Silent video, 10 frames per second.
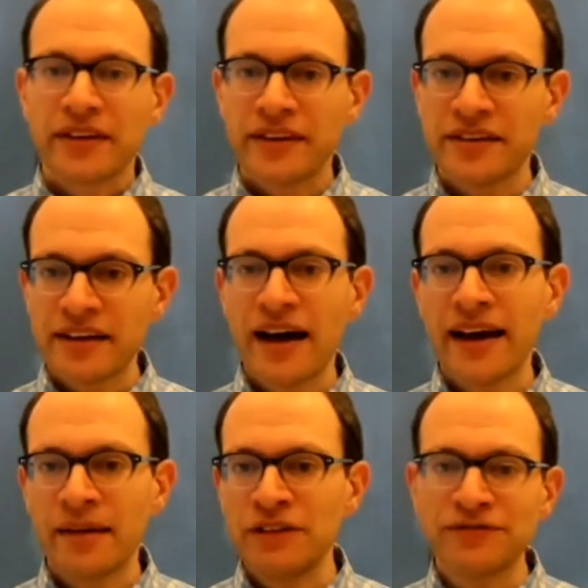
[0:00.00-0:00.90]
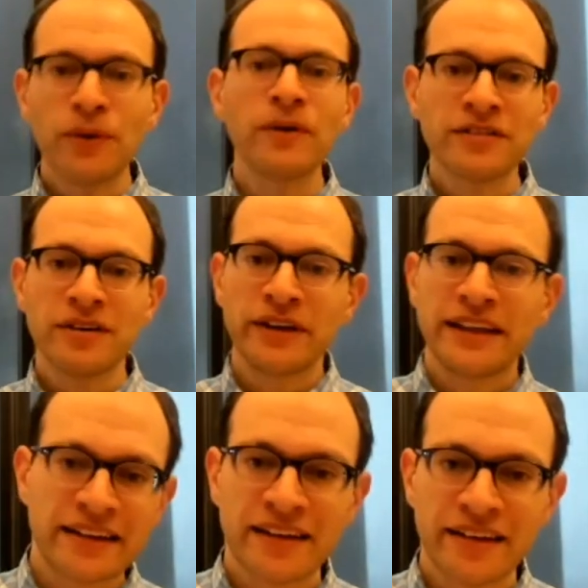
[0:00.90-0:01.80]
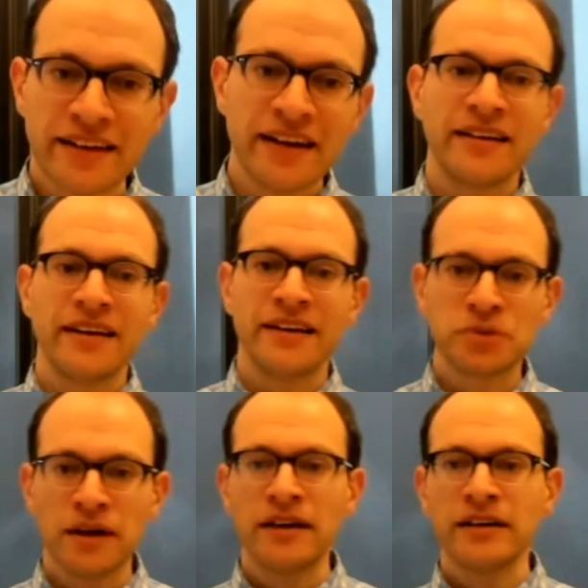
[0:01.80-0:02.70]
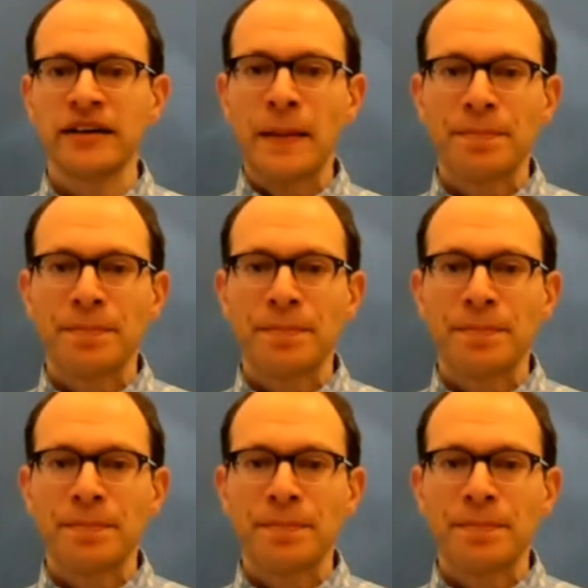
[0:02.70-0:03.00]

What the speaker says: decide before someone gets a drug,